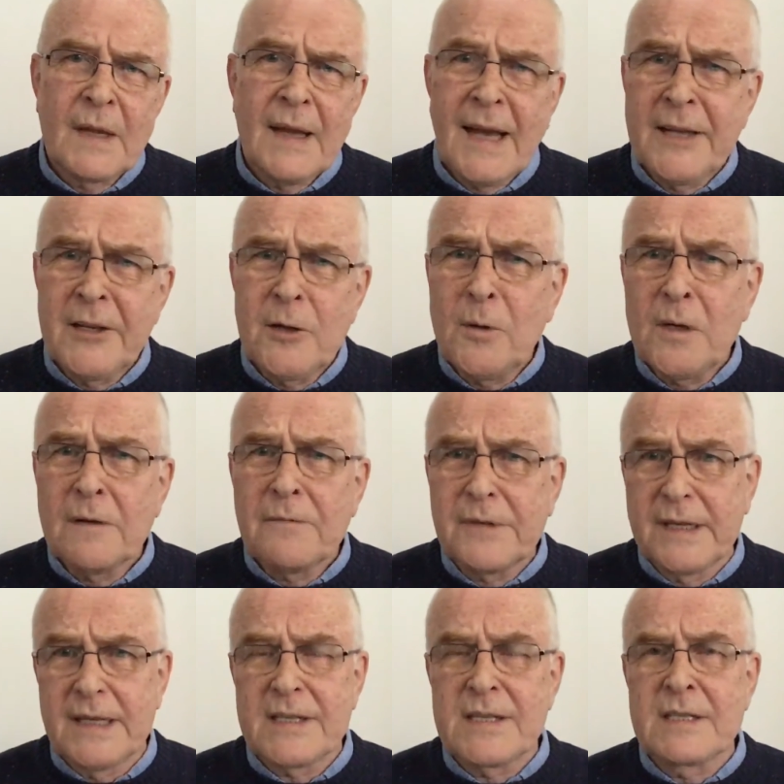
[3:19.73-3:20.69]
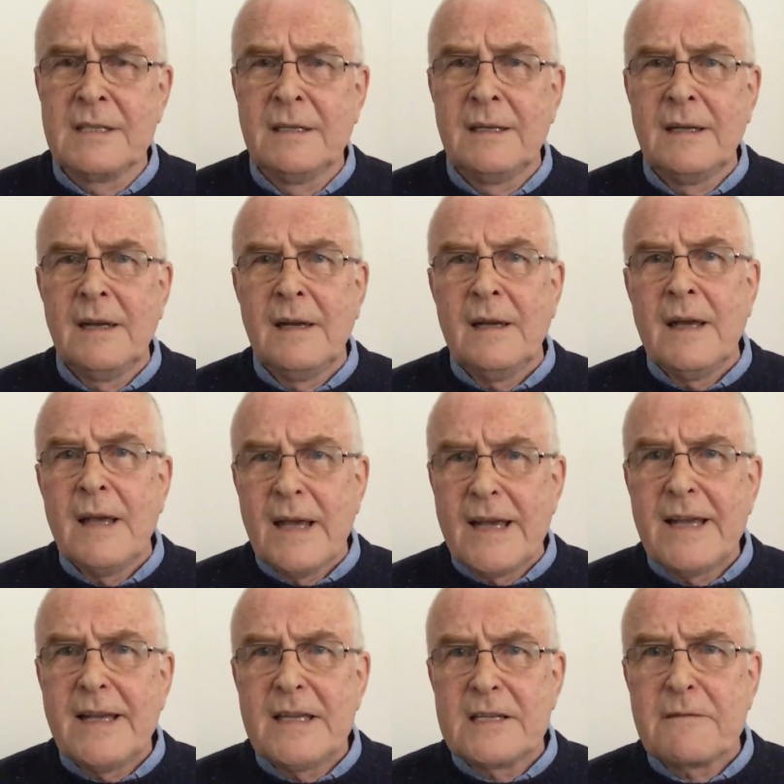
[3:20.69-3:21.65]
And all of this
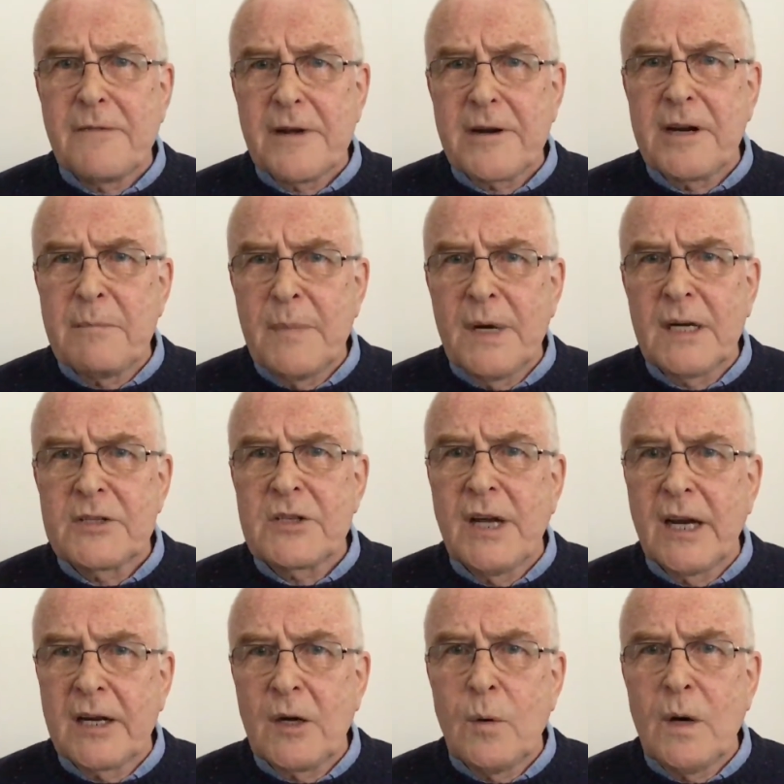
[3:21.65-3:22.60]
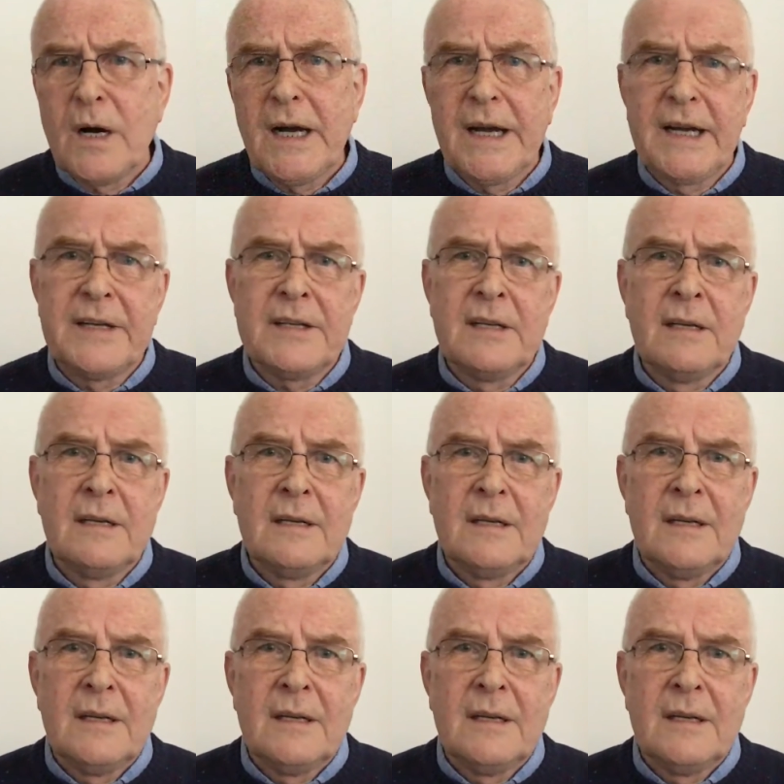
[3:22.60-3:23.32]
is very much acquired.